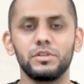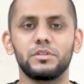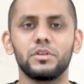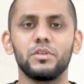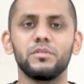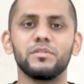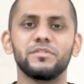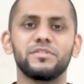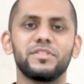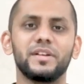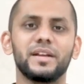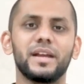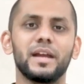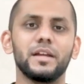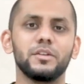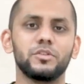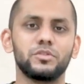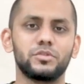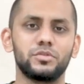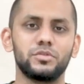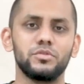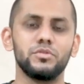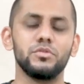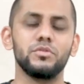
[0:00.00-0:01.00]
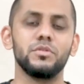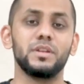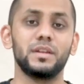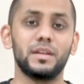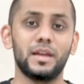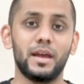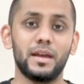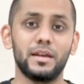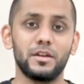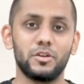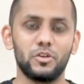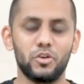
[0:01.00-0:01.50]
Don't forget to
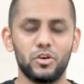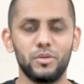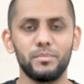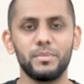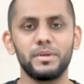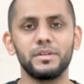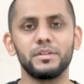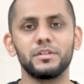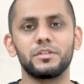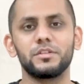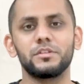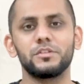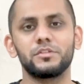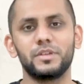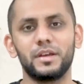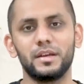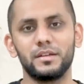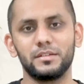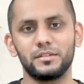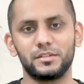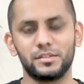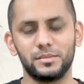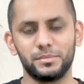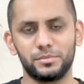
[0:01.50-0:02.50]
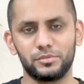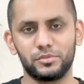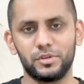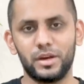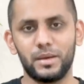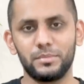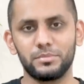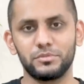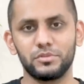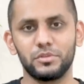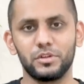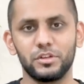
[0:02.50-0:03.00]
like, comment, share and
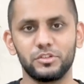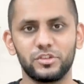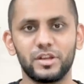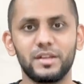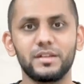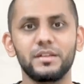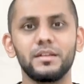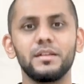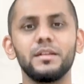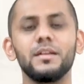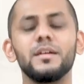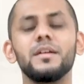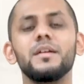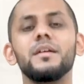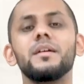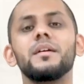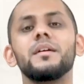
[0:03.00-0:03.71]
subscribe to our channel.